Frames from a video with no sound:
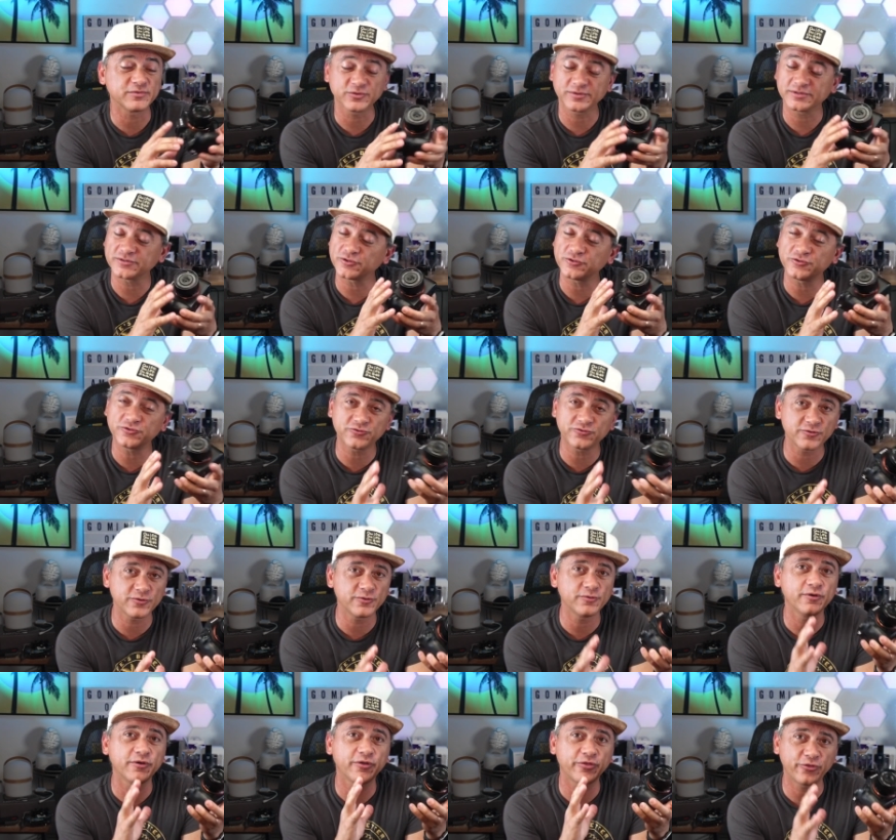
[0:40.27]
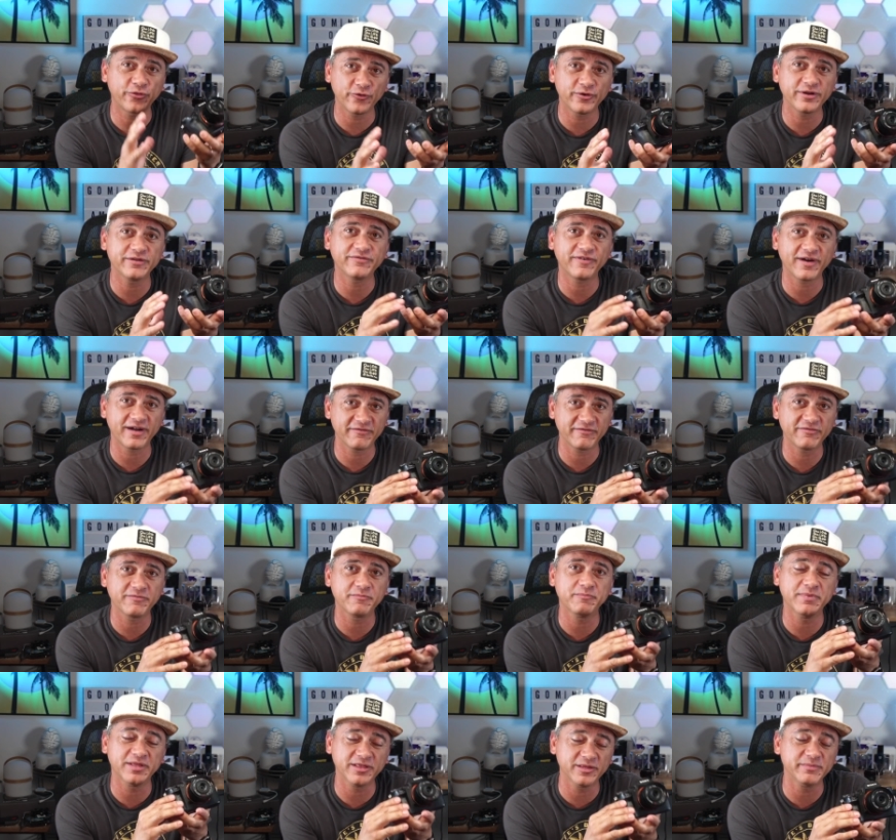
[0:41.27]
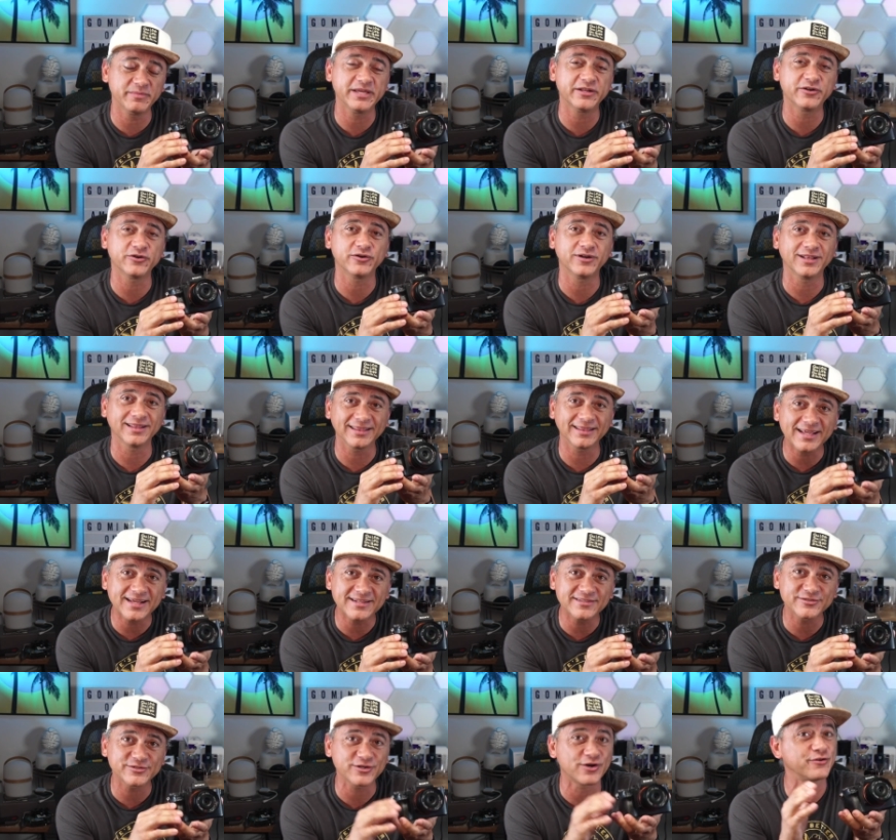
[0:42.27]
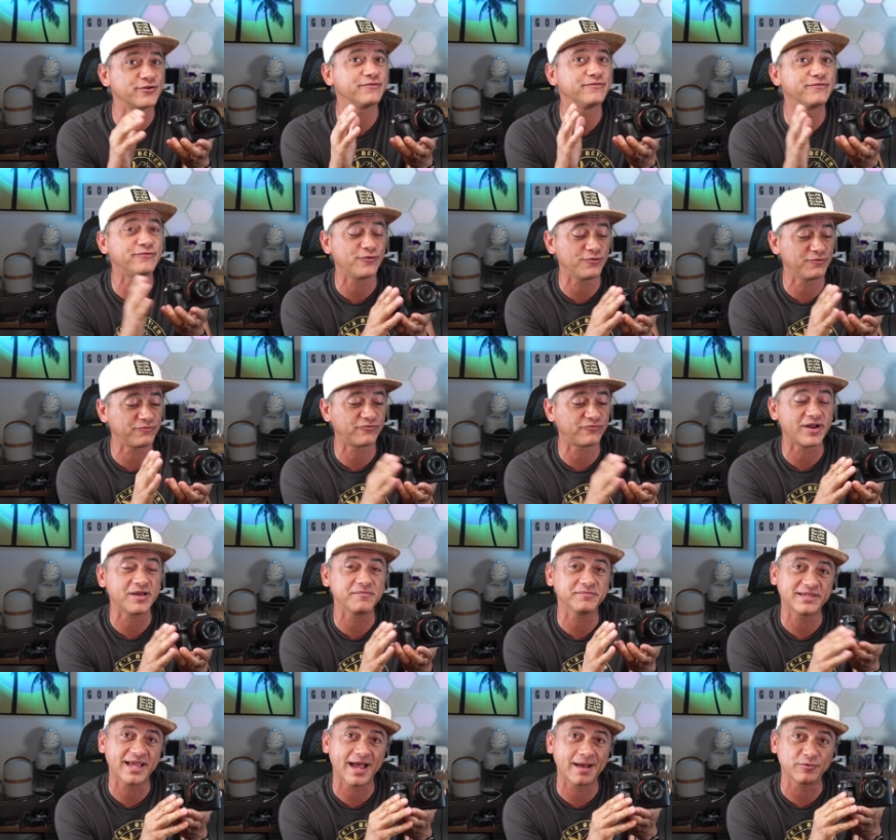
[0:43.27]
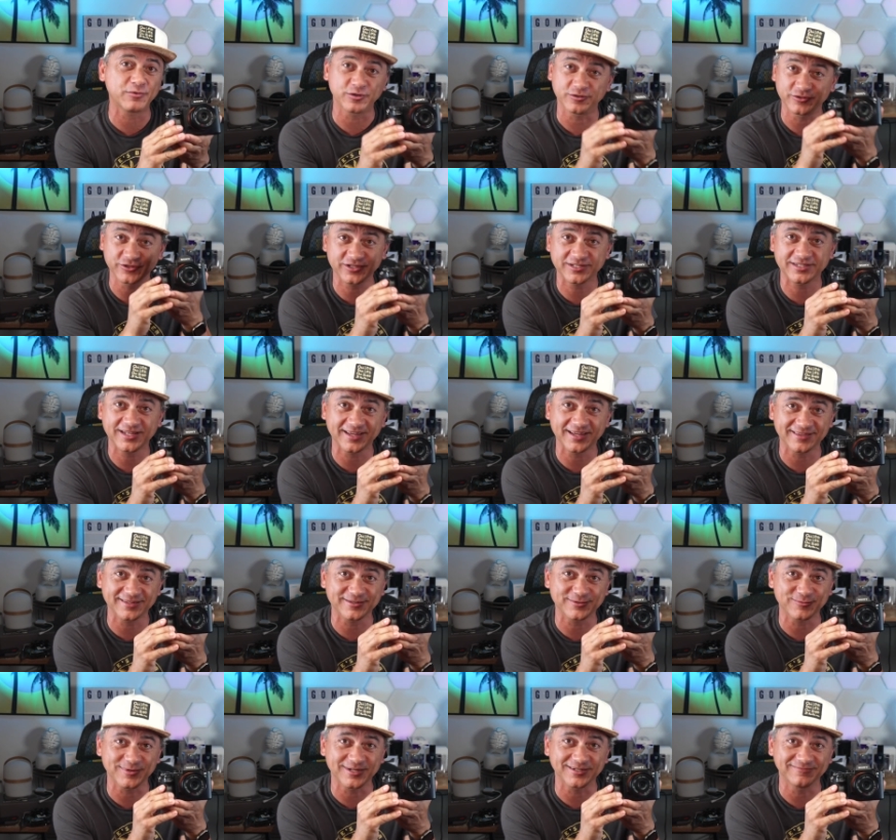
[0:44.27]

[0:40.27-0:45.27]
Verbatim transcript: So it's a true thirty-five millimeter lens on a full frame camera, just like this one.